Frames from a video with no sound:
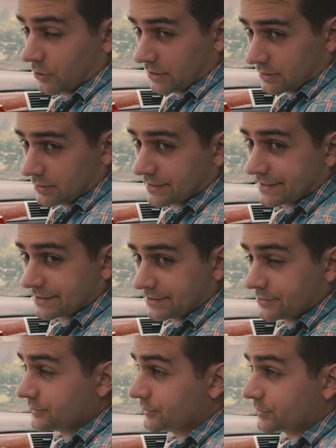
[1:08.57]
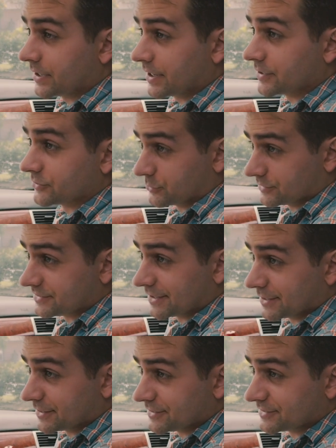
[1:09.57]
Well, I knew you guys would
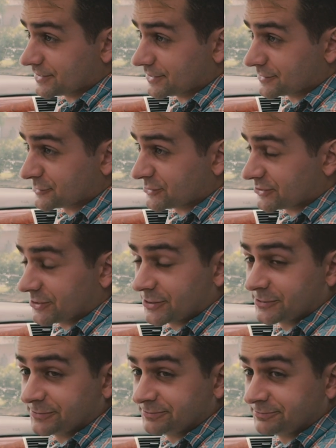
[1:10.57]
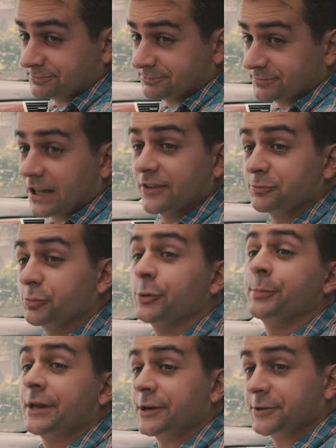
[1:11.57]
say these things, so I've
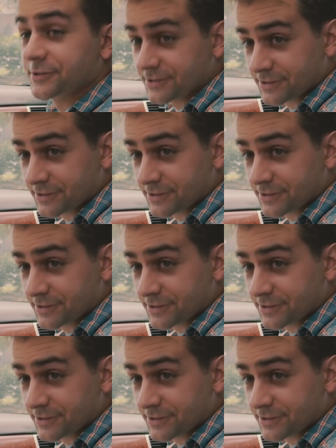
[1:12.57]
prepared